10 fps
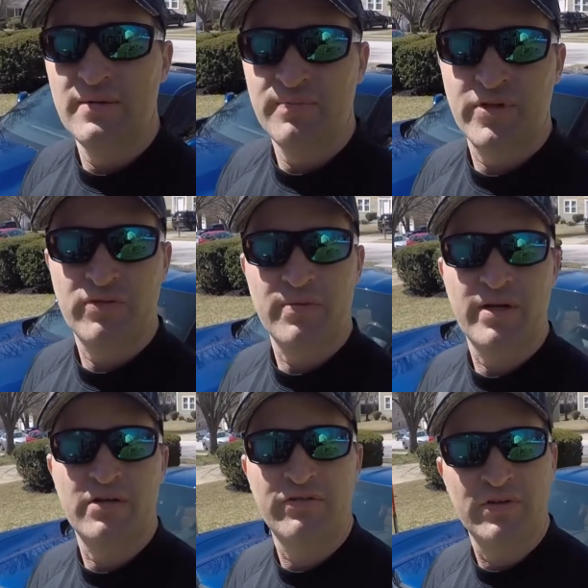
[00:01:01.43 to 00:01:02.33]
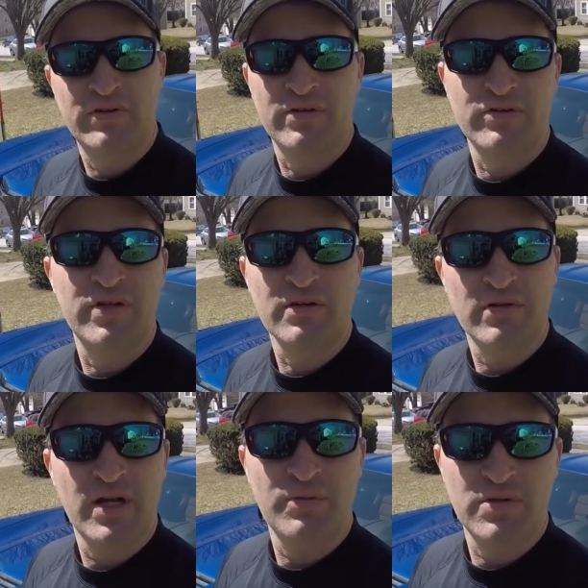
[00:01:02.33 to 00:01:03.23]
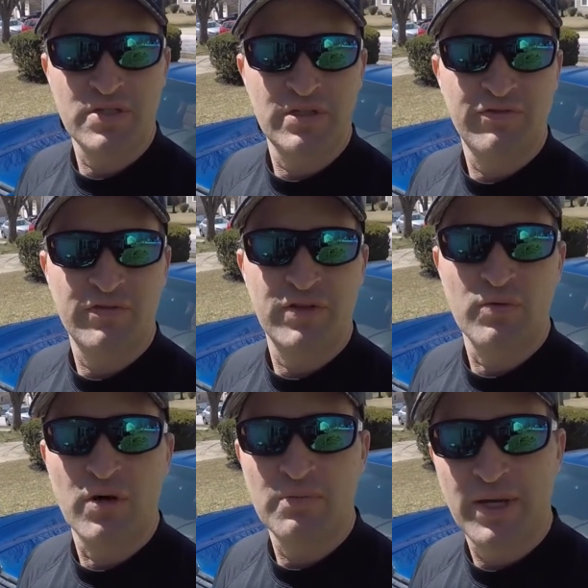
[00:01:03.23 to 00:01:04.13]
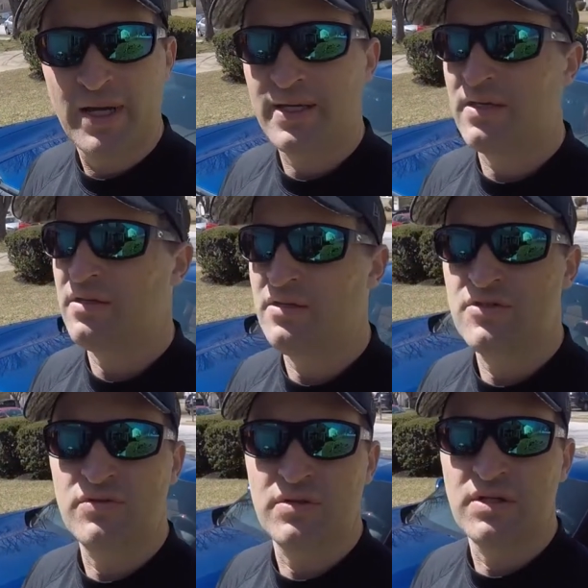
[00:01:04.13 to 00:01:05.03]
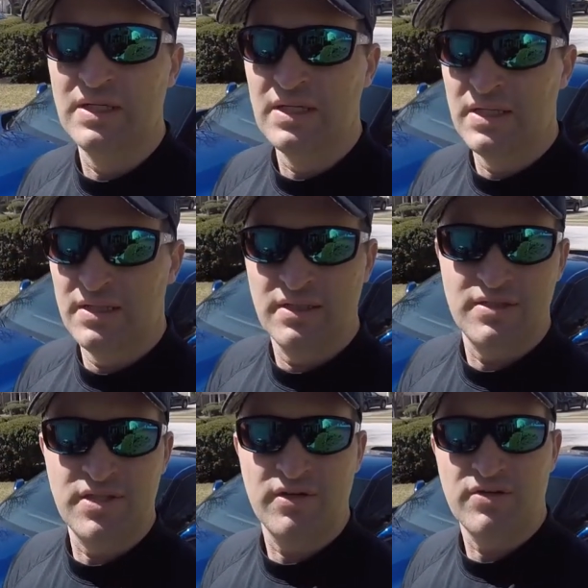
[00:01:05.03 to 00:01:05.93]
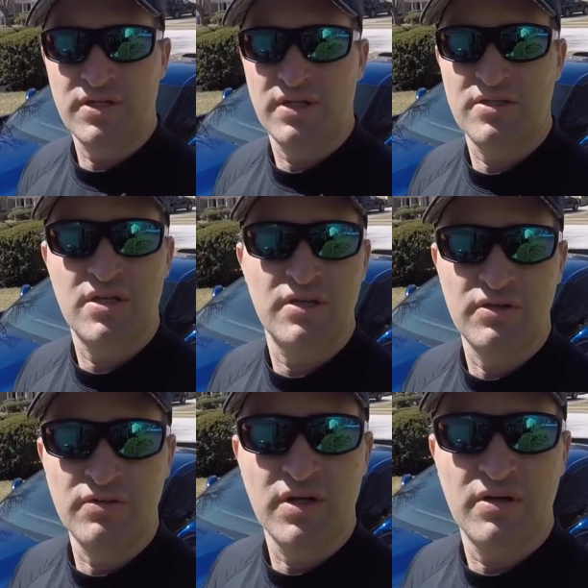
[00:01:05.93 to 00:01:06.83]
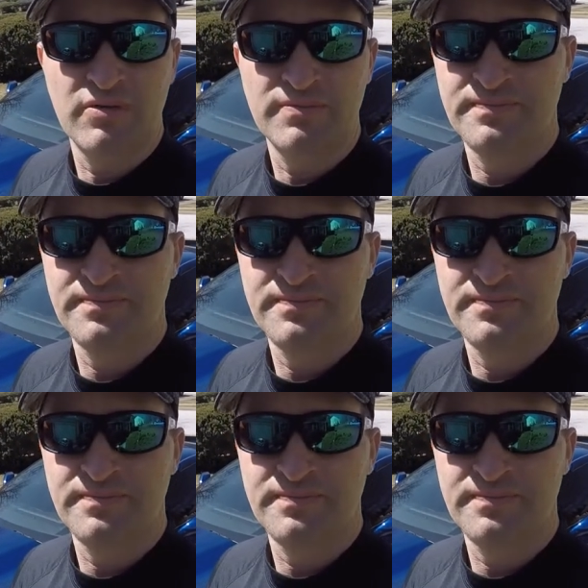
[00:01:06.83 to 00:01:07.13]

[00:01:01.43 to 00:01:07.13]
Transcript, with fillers: doesn't matter if it's a Stingray with a Z51 package or a Z06, you know